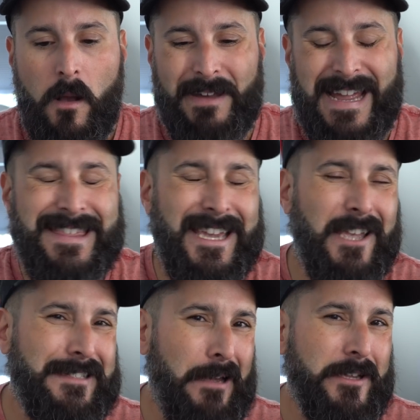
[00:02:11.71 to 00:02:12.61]
But I think
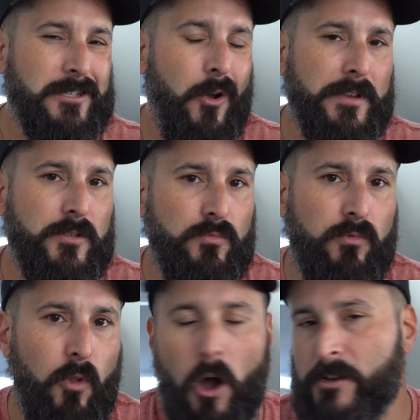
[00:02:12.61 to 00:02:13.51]
if somebody's going to
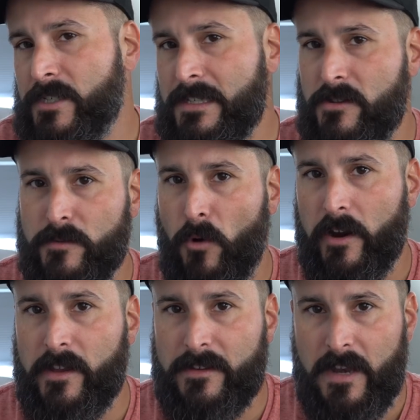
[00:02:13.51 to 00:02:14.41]
launch into this
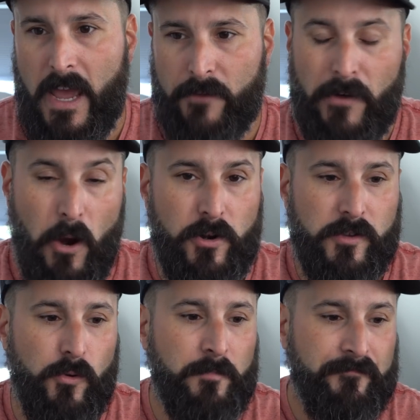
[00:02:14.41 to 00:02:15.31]
market today, if I were
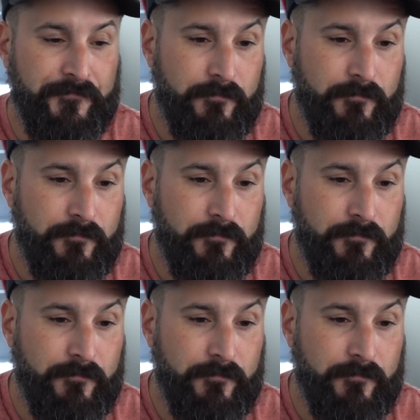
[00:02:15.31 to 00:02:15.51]
to